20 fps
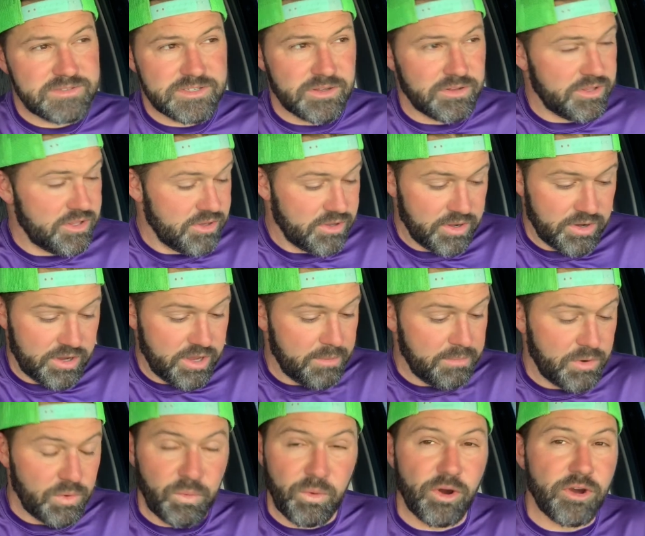So you can come
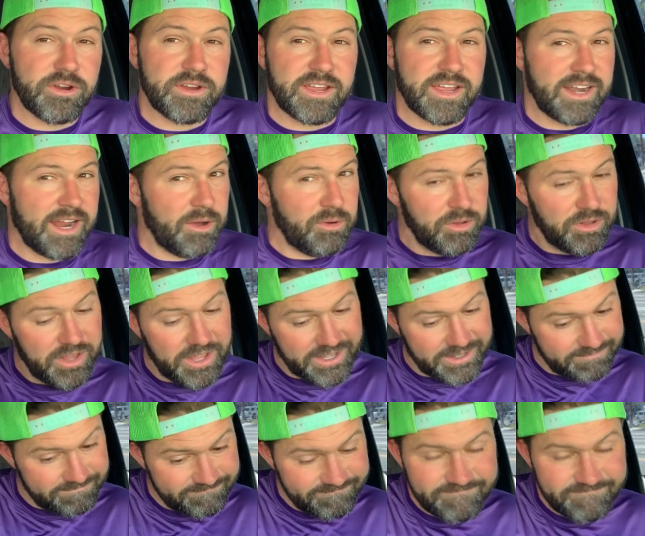and work and I will like